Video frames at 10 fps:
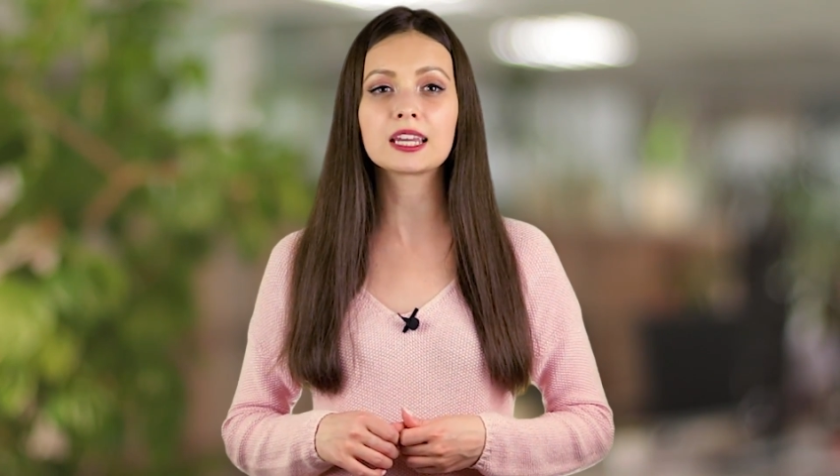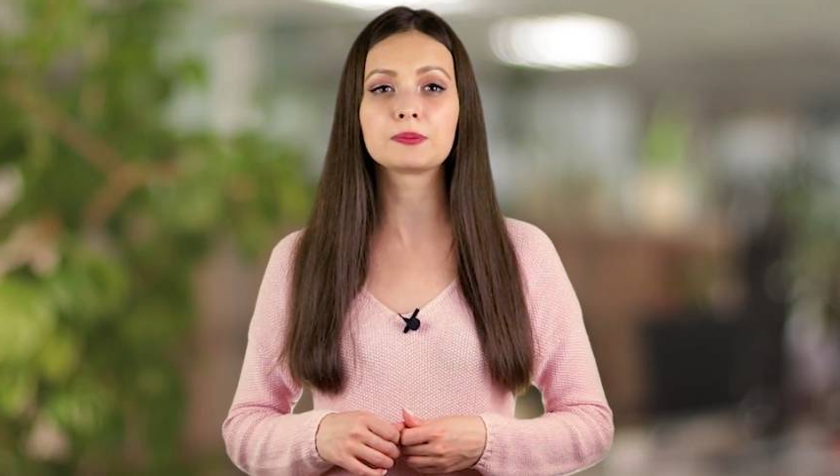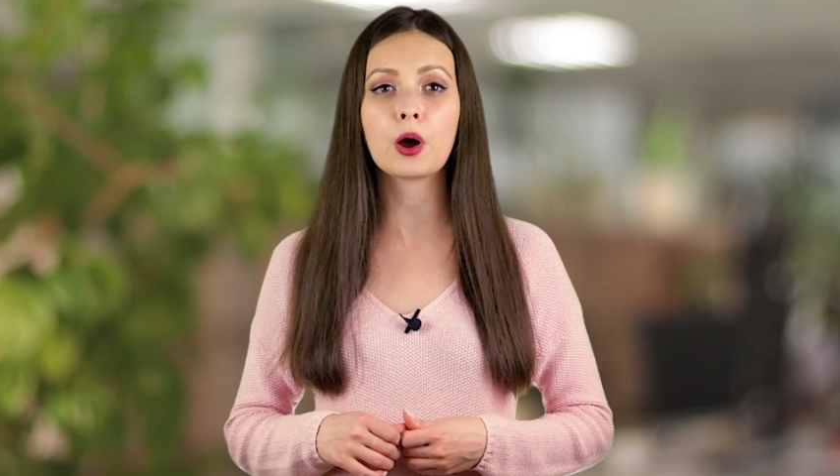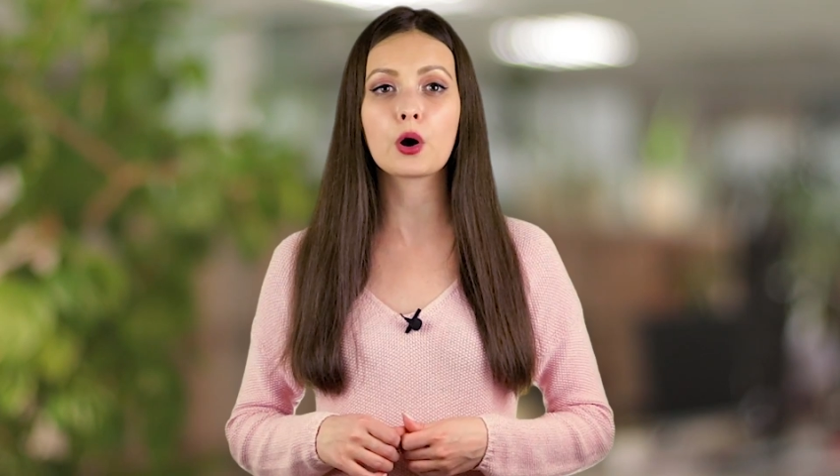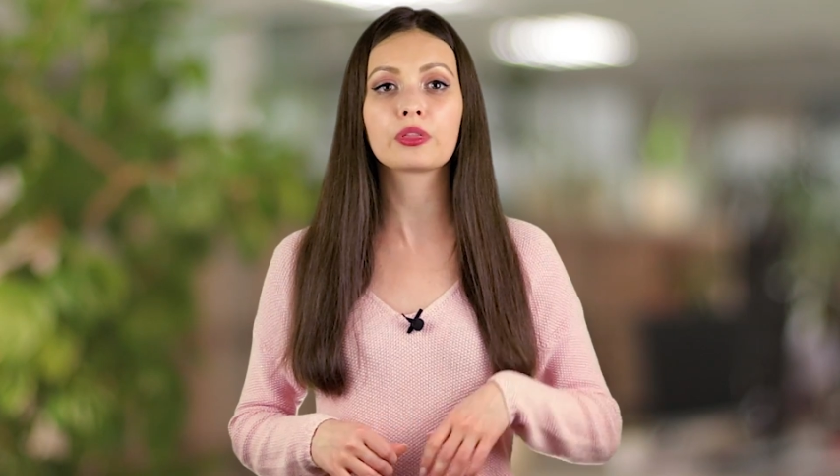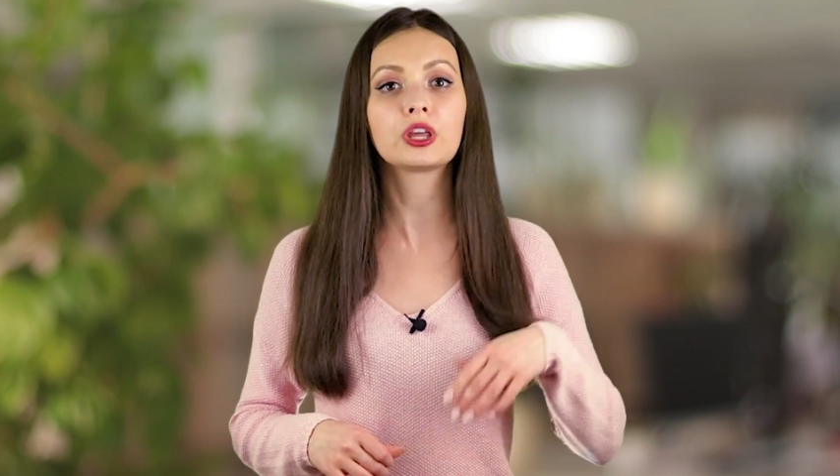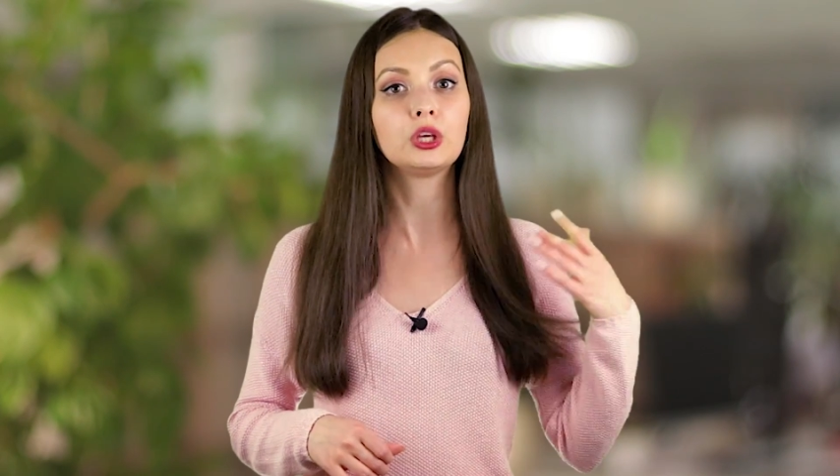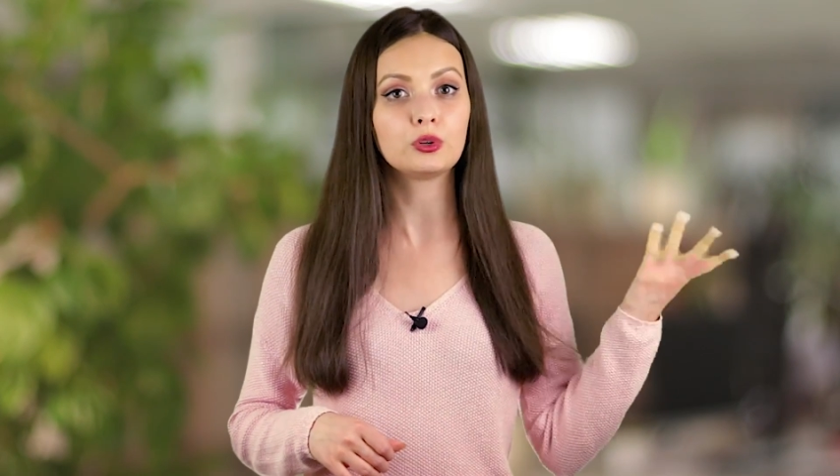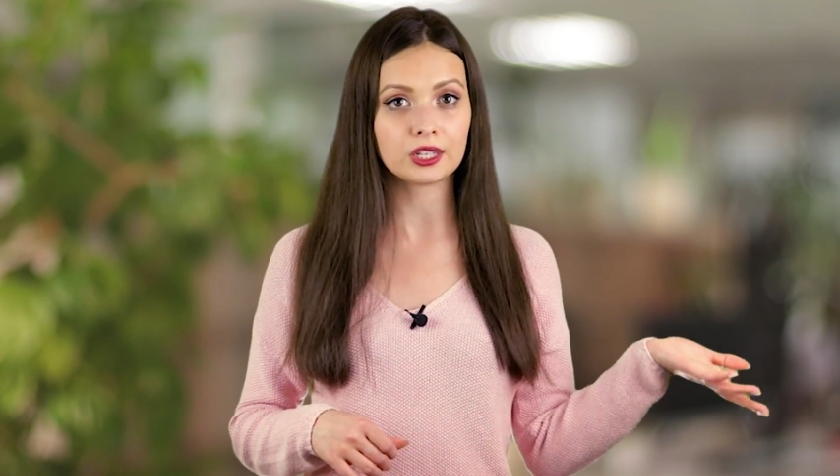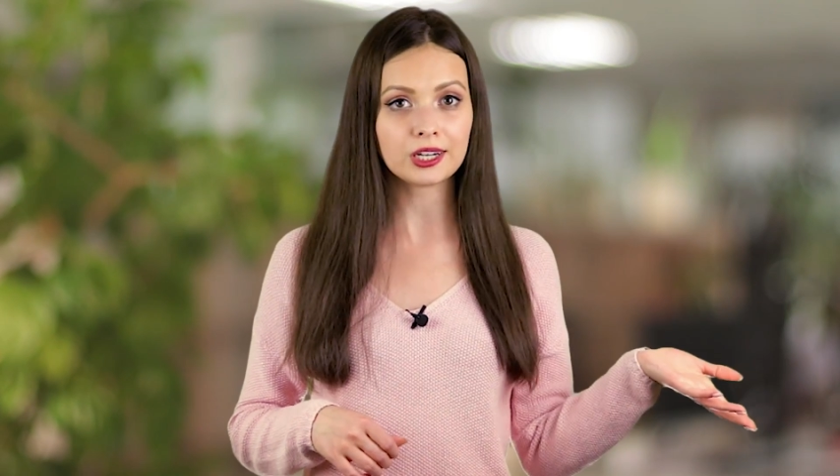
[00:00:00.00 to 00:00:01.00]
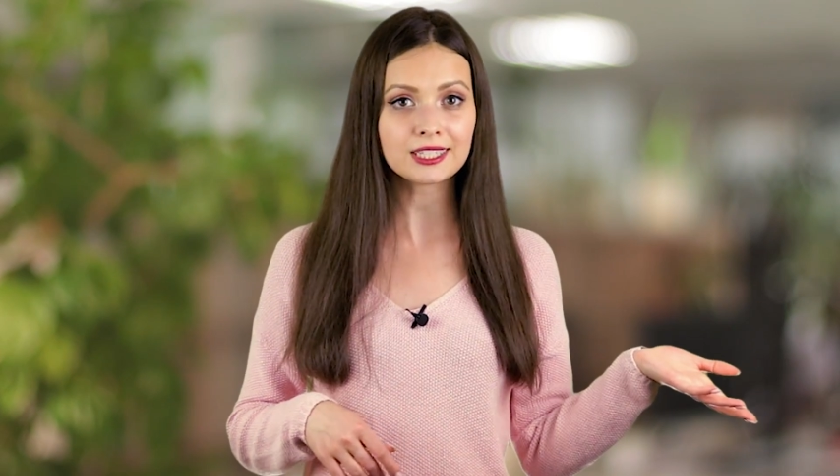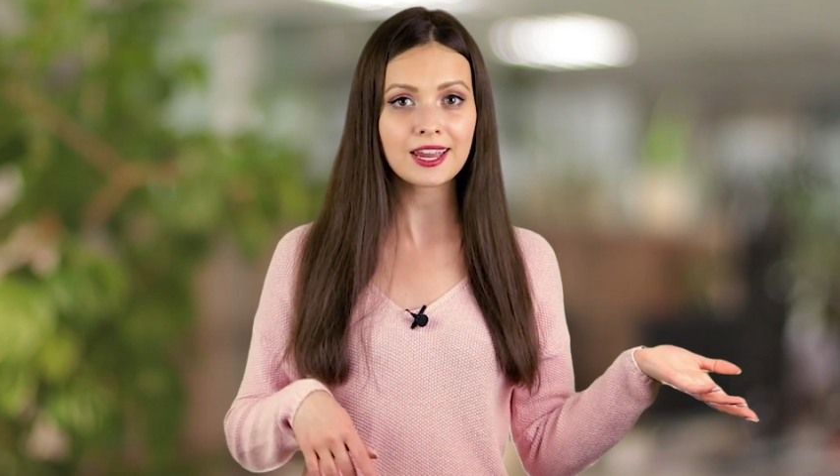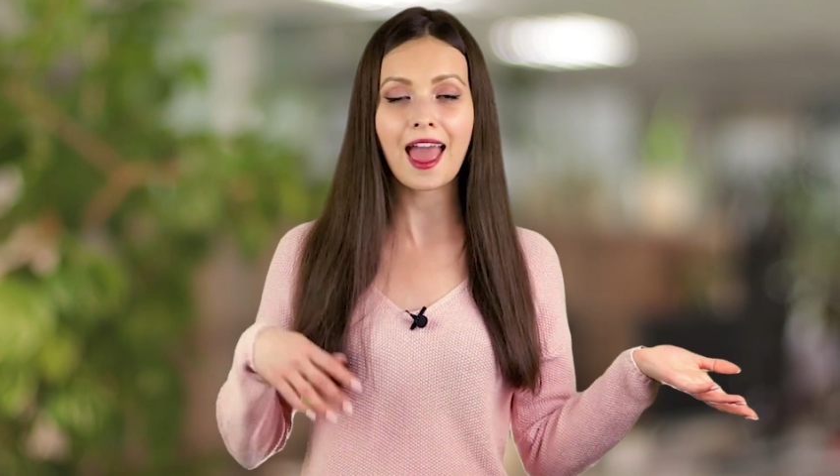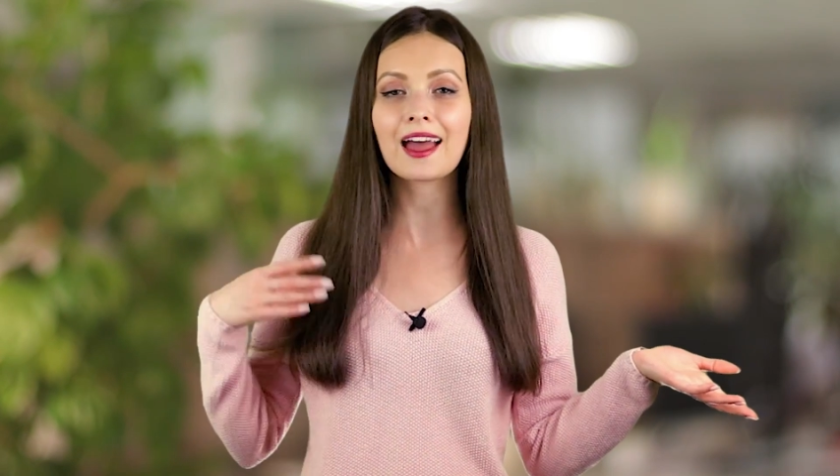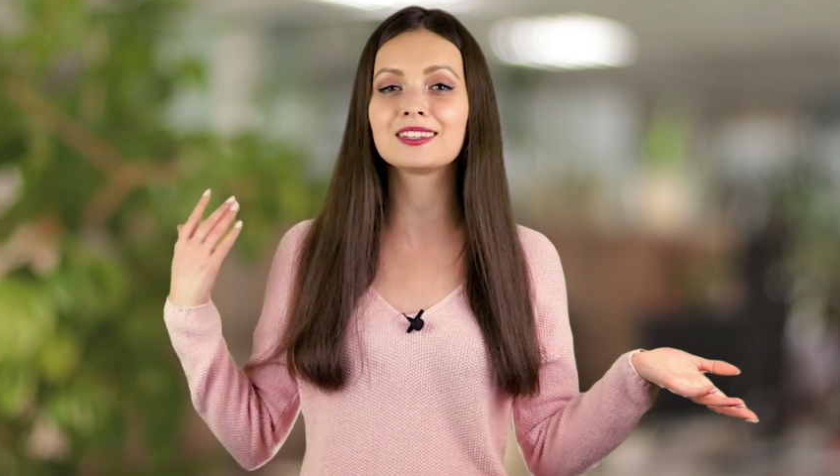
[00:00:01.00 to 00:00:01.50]
as both
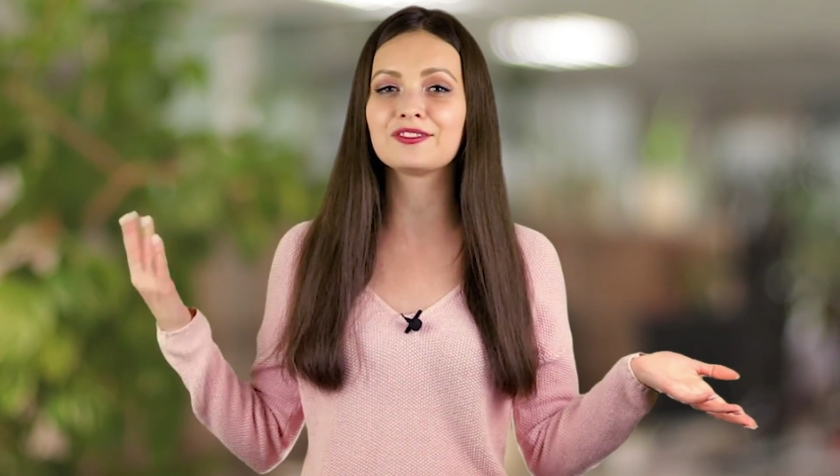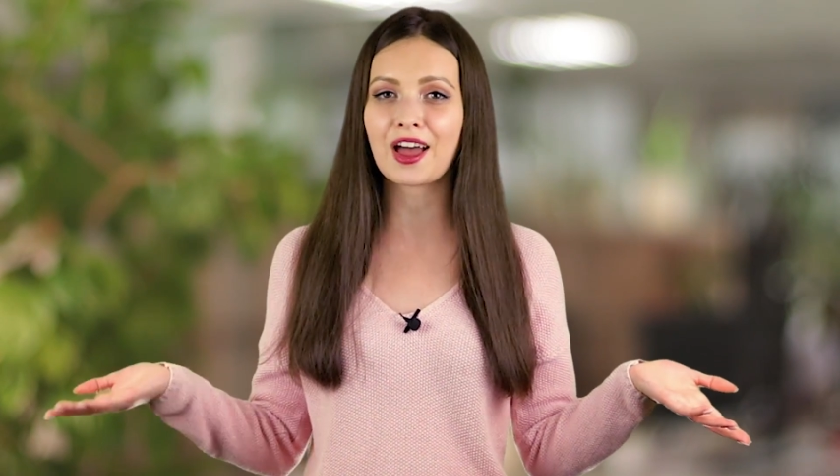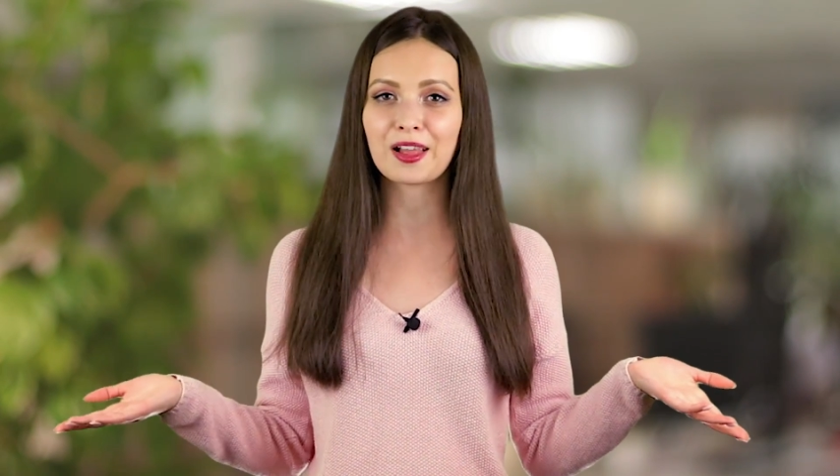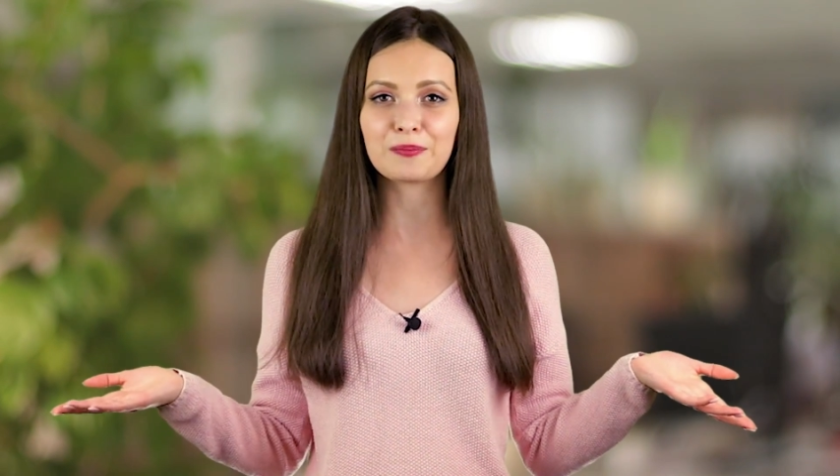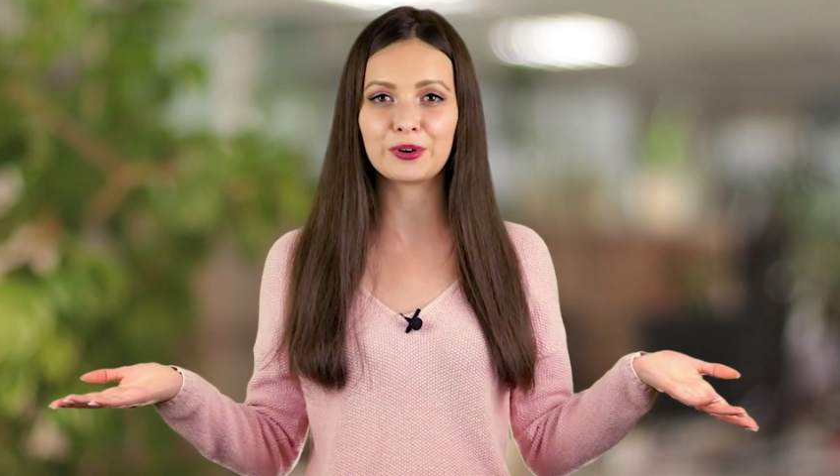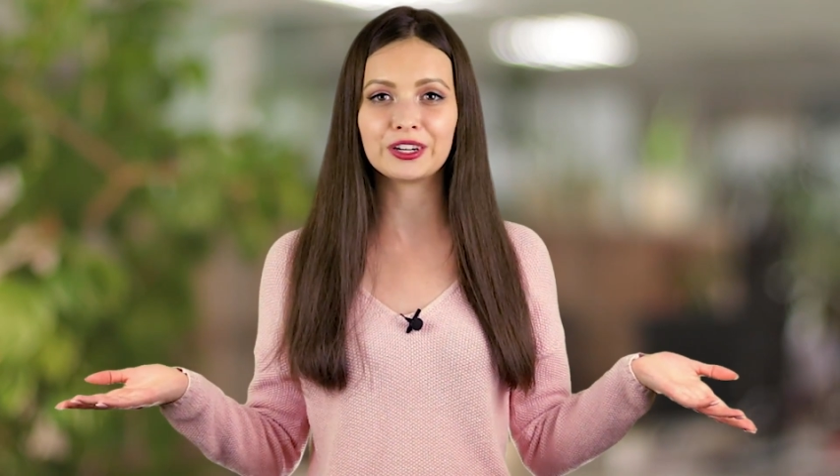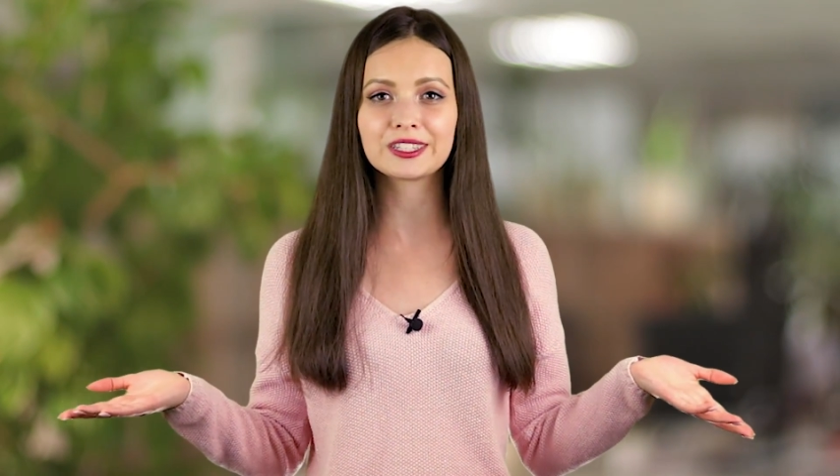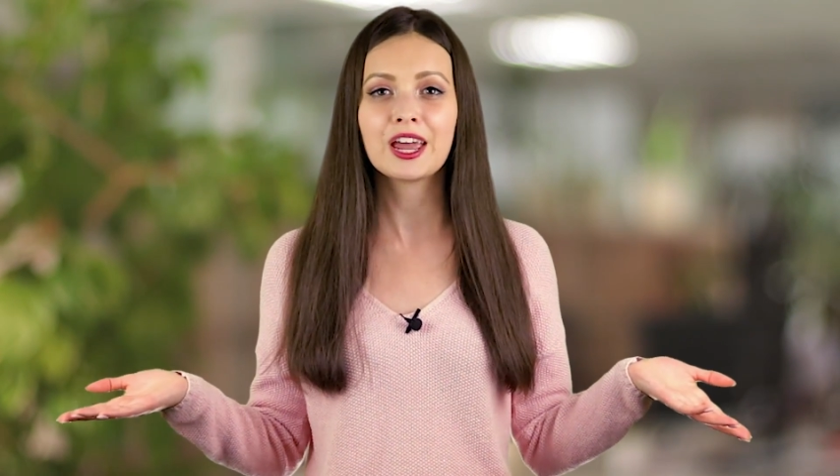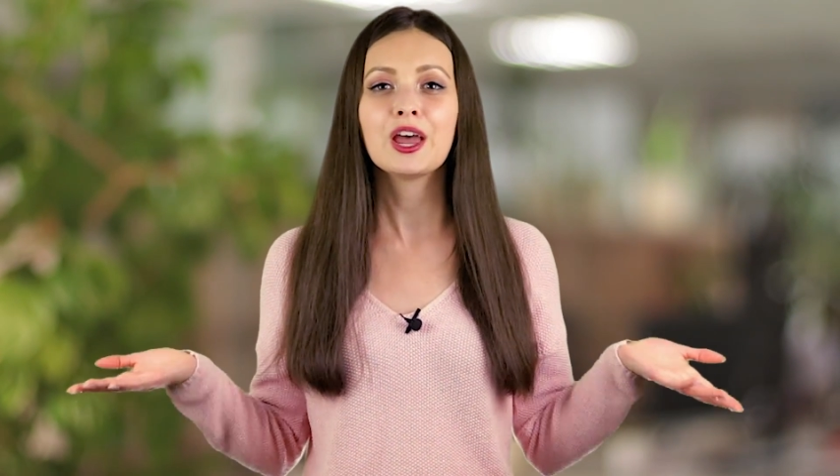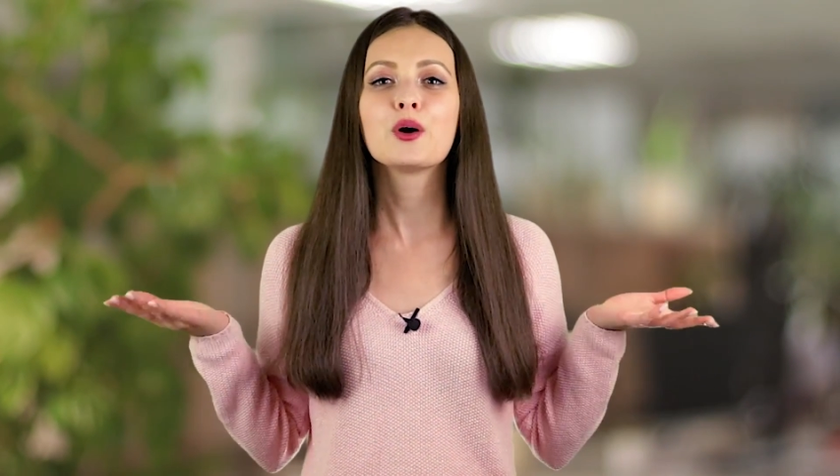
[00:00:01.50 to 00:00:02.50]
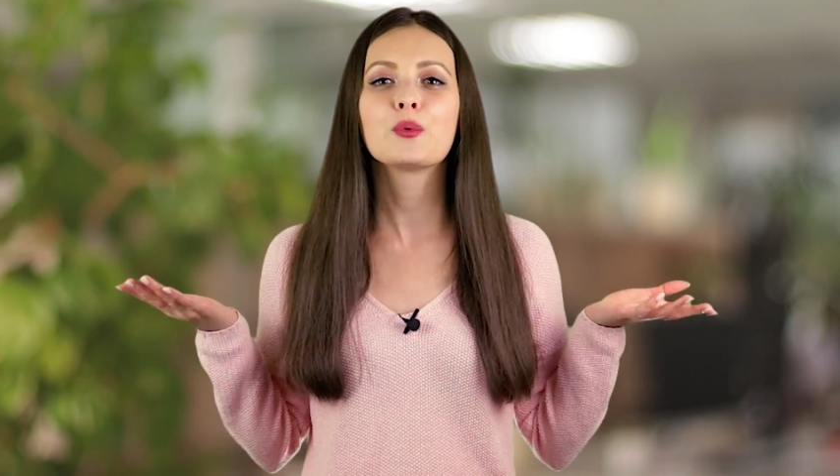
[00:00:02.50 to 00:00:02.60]
users and developers.